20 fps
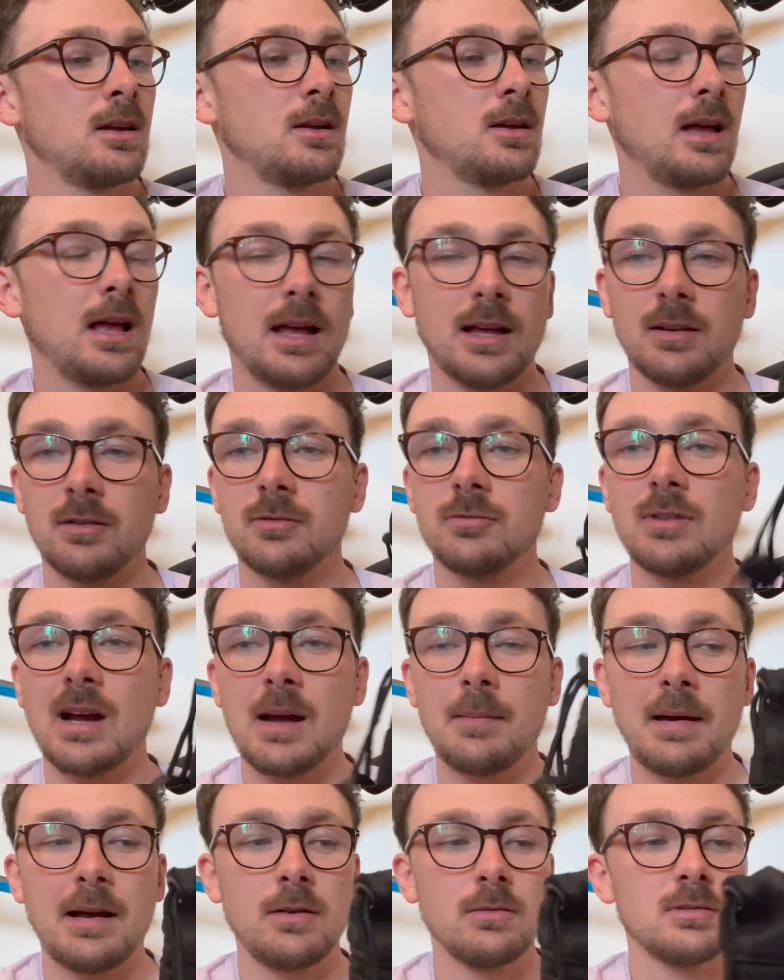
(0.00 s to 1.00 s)
and grab
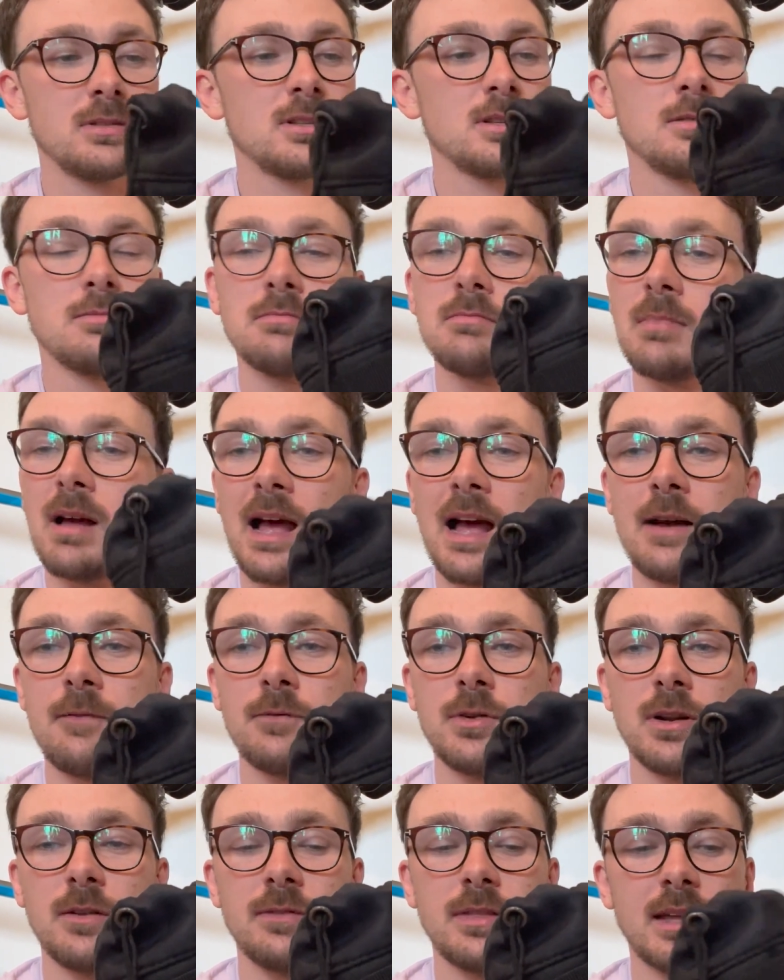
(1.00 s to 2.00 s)
out a
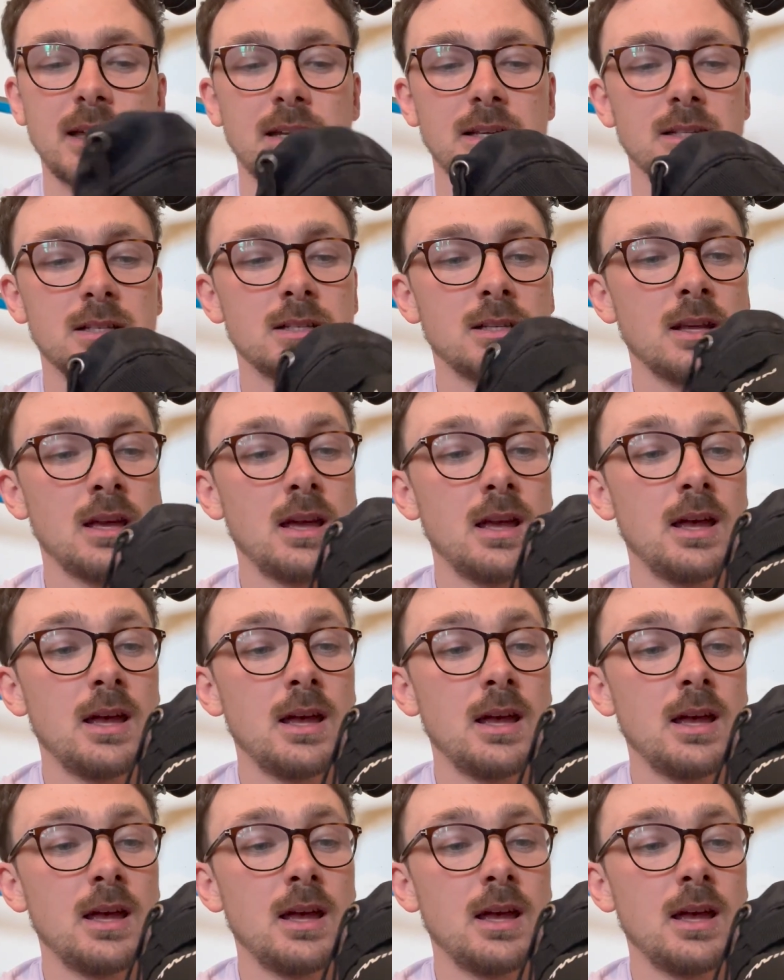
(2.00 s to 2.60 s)
handful of things.